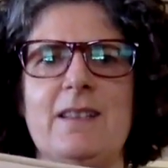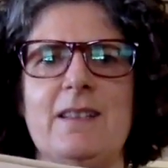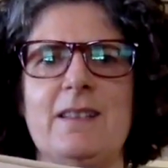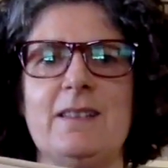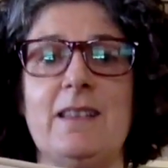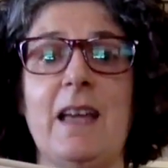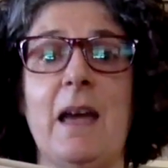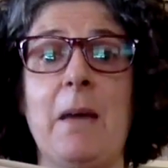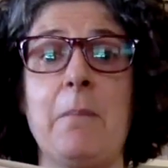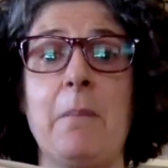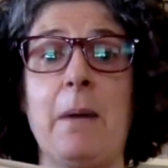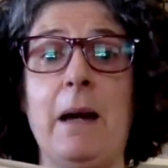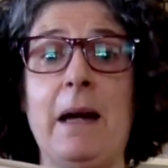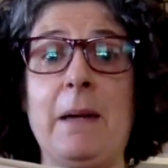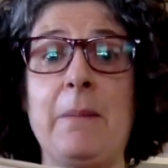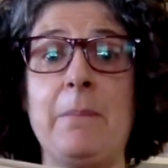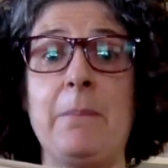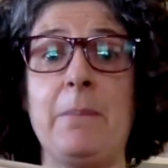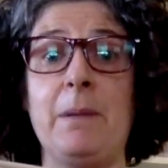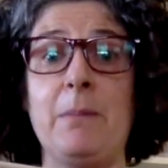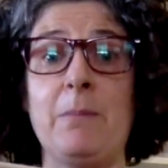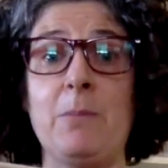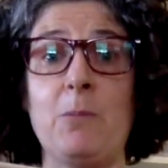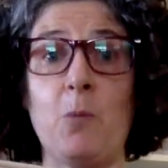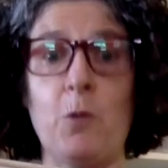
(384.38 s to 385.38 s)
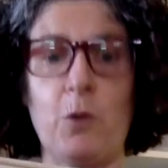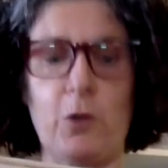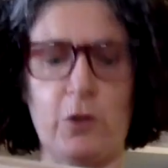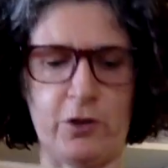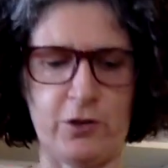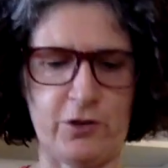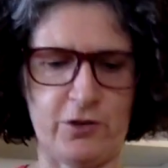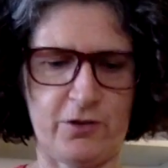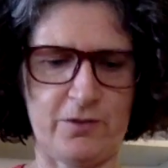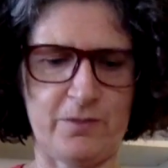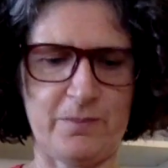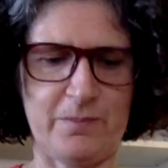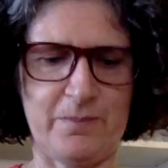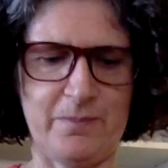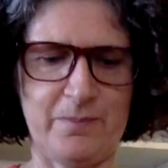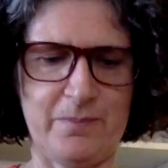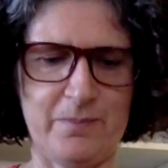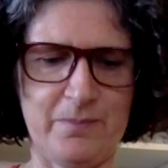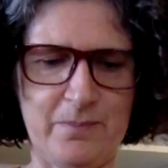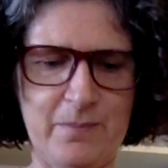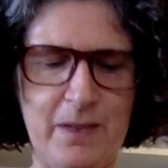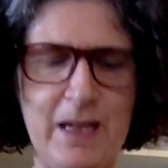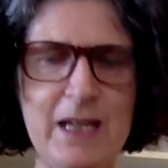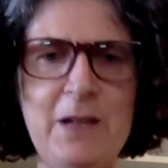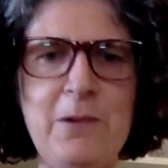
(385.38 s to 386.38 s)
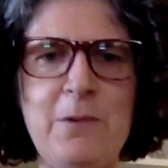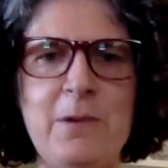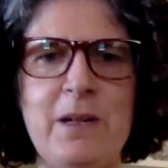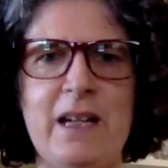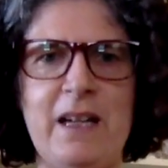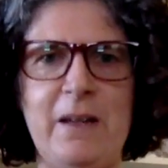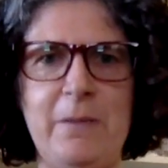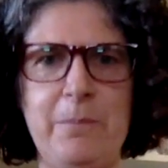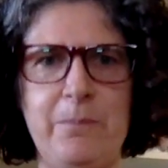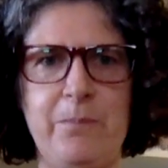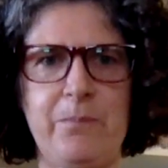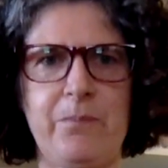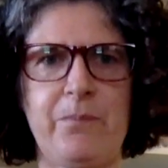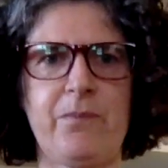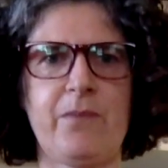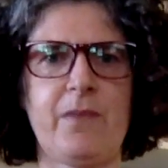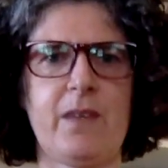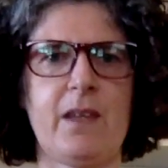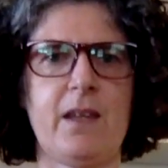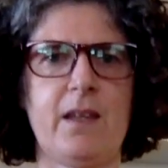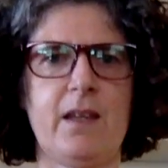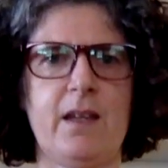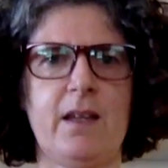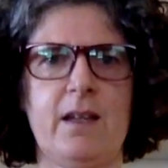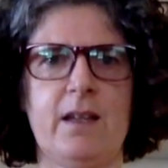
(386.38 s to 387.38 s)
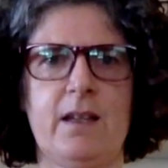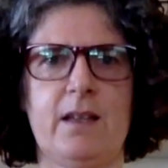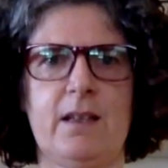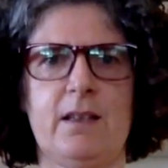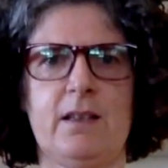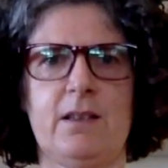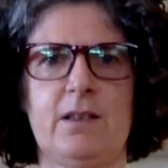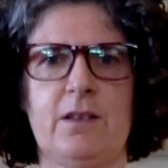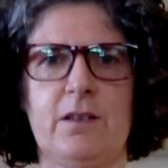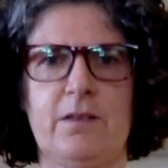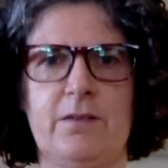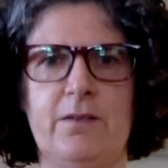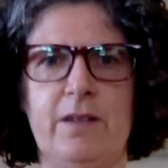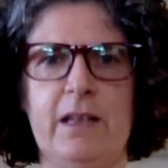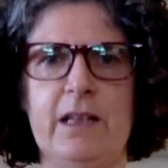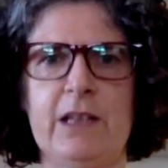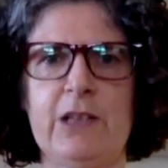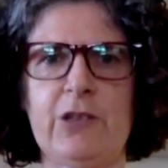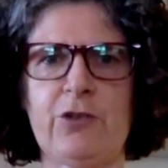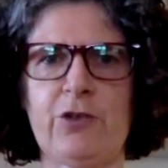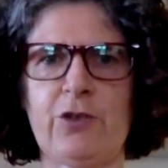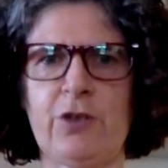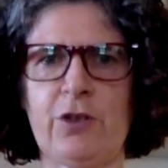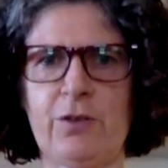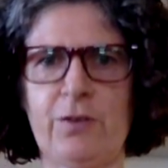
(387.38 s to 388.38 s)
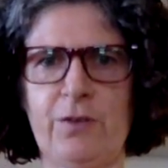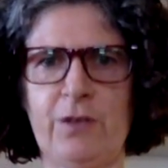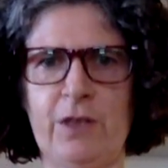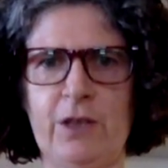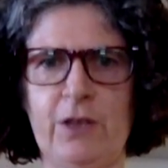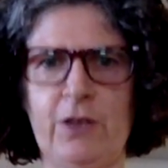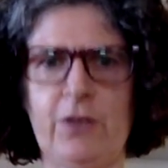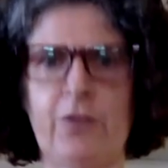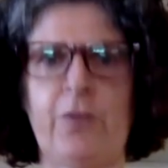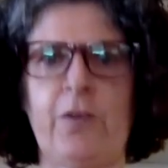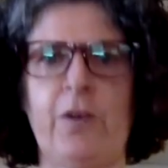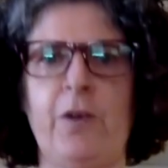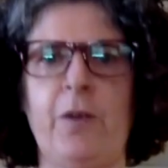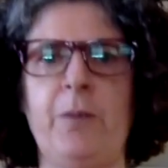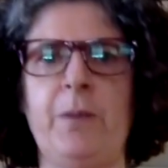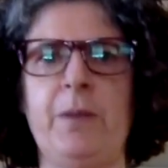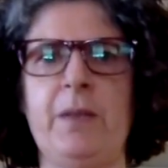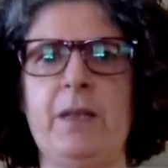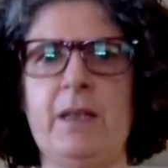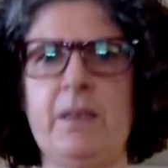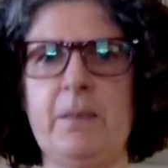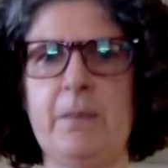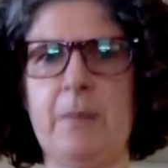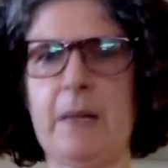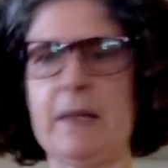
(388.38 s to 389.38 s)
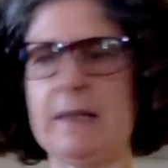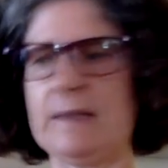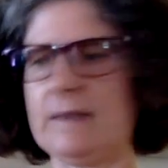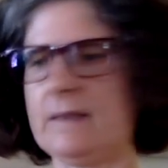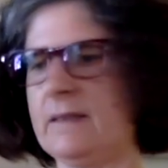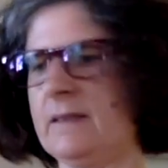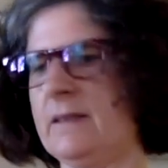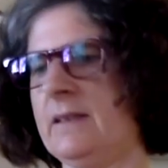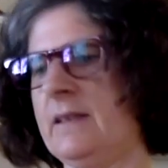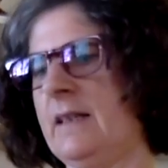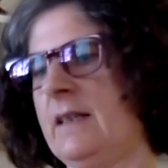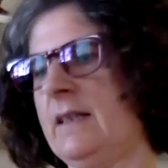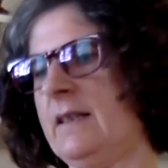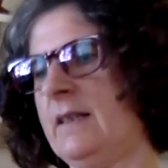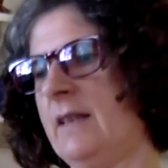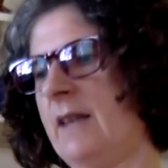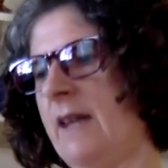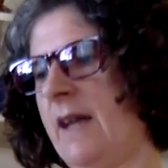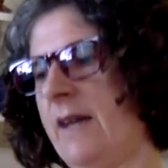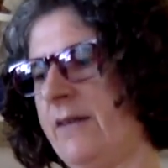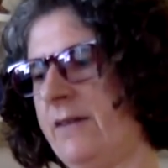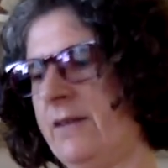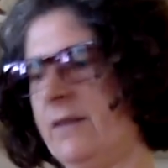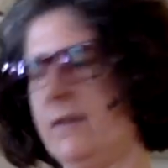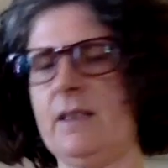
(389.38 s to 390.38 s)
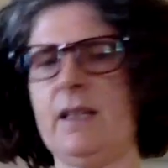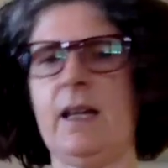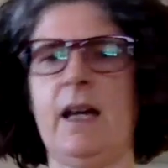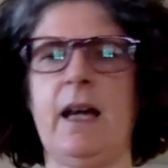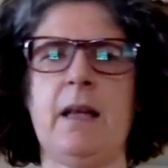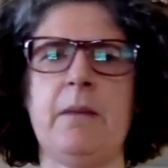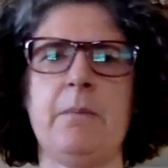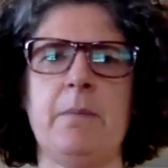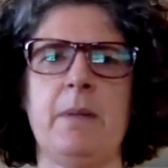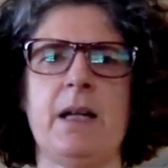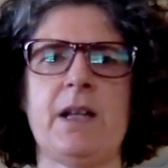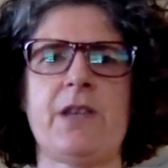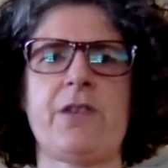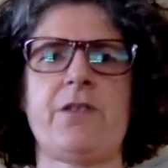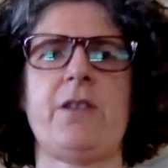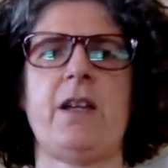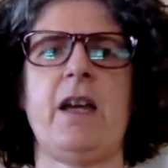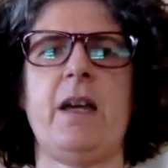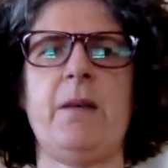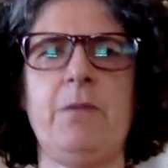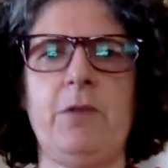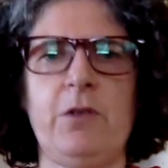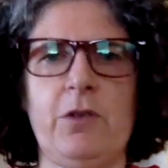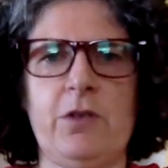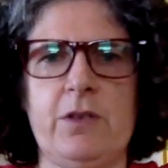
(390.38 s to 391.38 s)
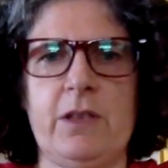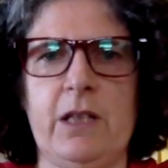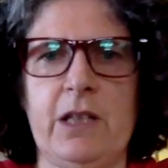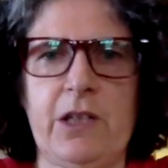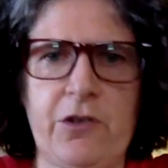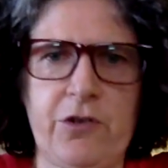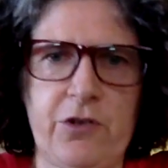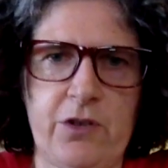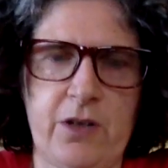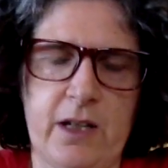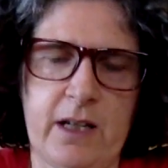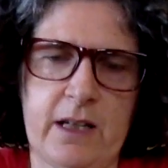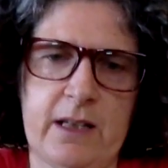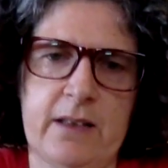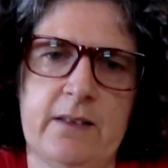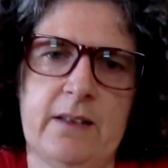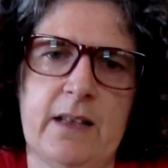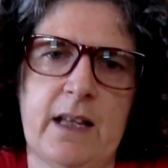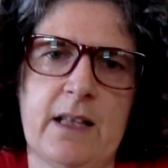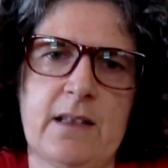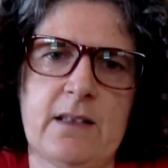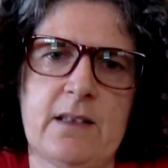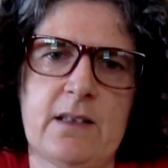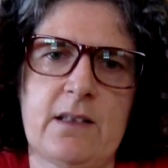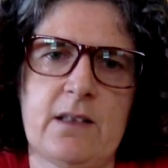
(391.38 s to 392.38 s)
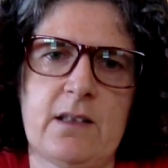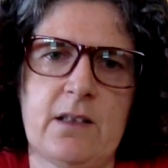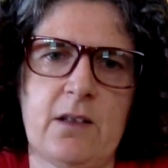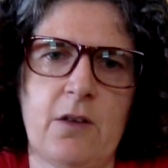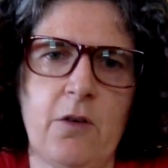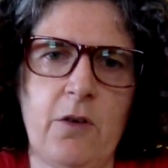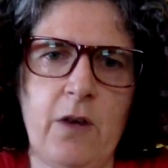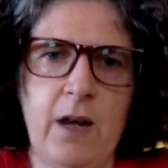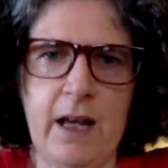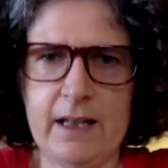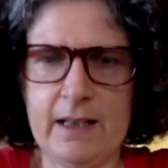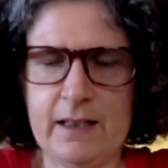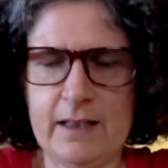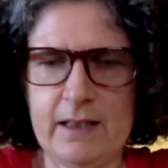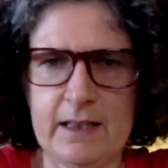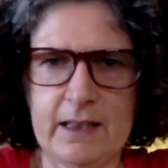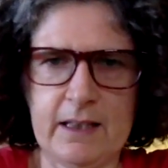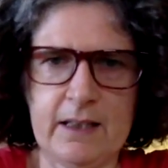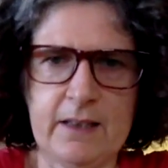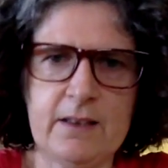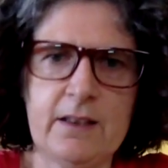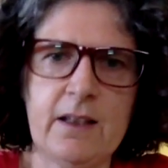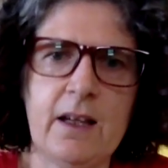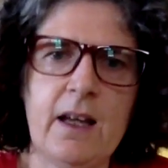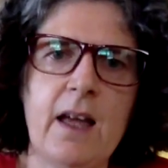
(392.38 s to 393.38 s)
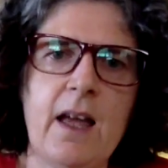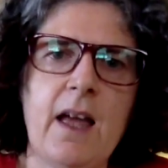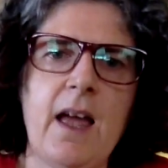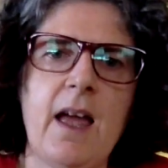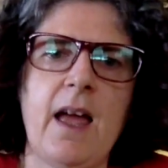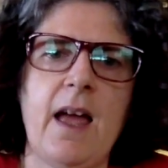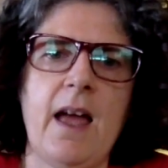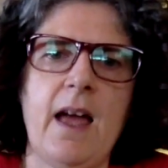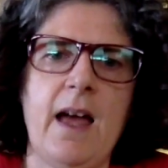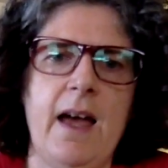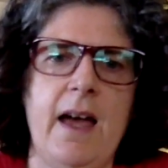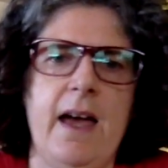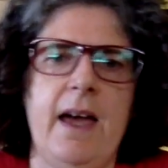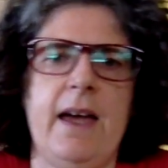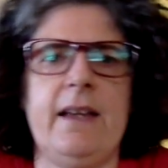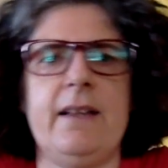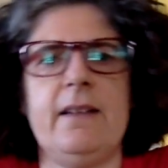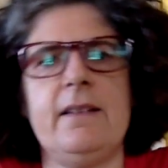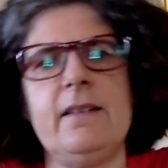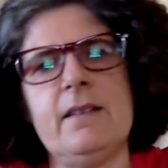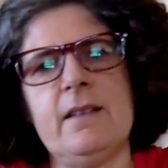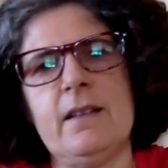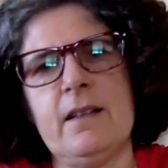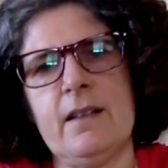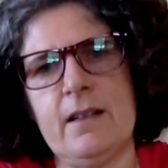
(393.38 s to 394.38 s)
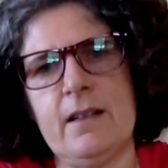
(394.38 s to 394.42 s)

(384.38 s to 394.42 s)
that might be worse. Anyway, very short video from me, but I haven't had much time to stitch, and that's all I did. And